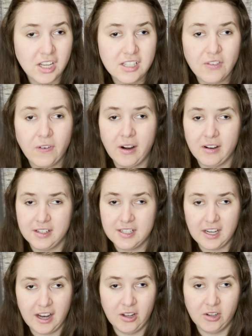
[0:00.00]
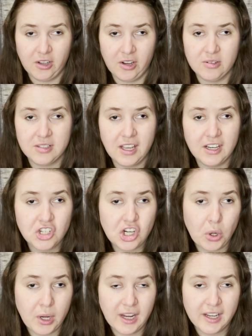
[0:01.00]
as far as style goes, and
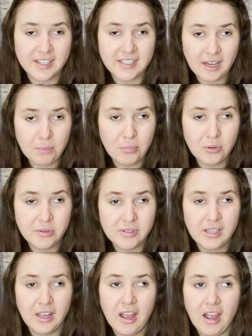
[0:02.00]
showing examples